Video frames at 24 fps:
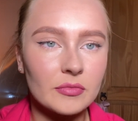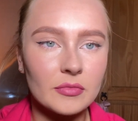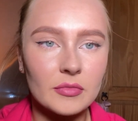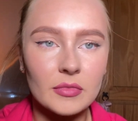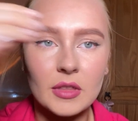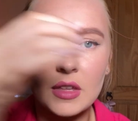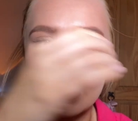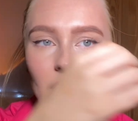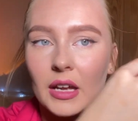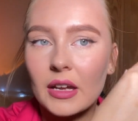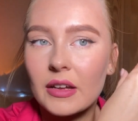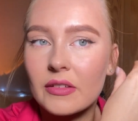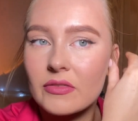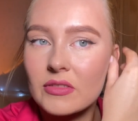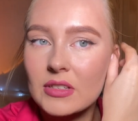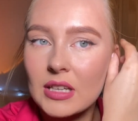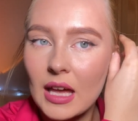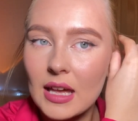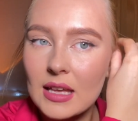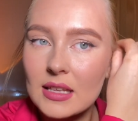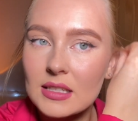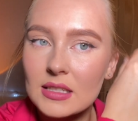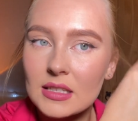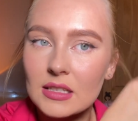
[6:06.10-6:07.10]
that I've
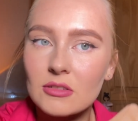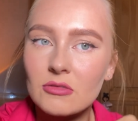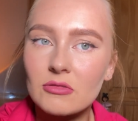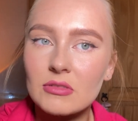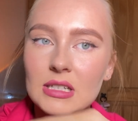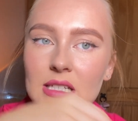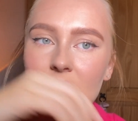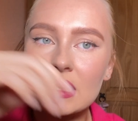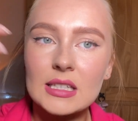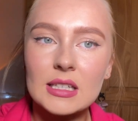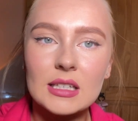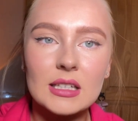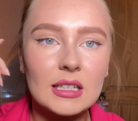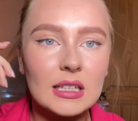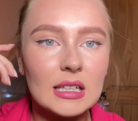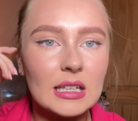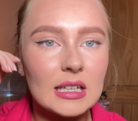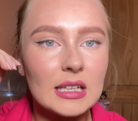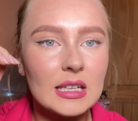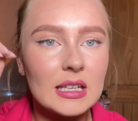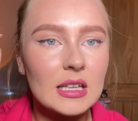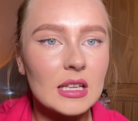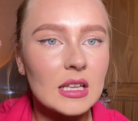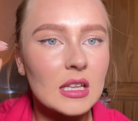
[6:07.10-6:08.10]
tested
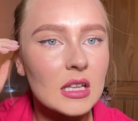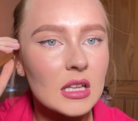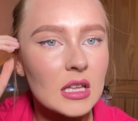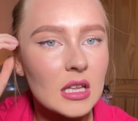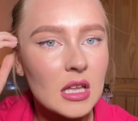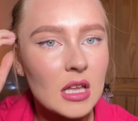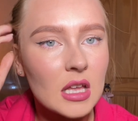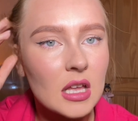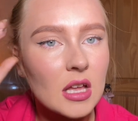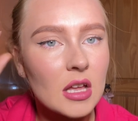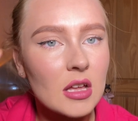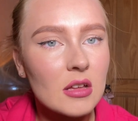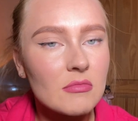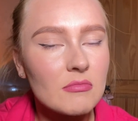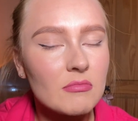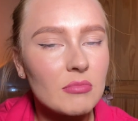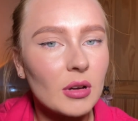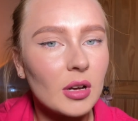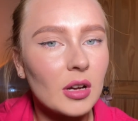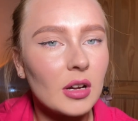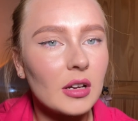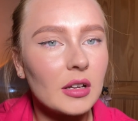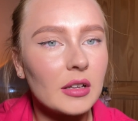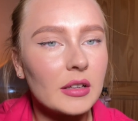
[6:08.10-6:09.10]
recently,
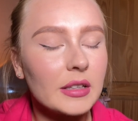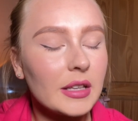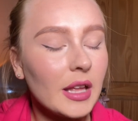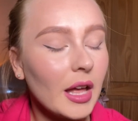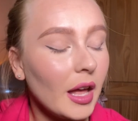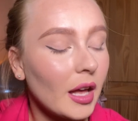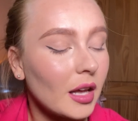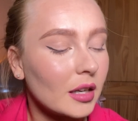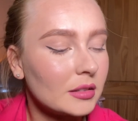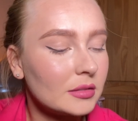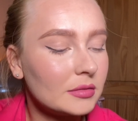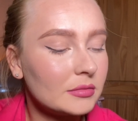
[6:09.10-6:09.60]
but yeah,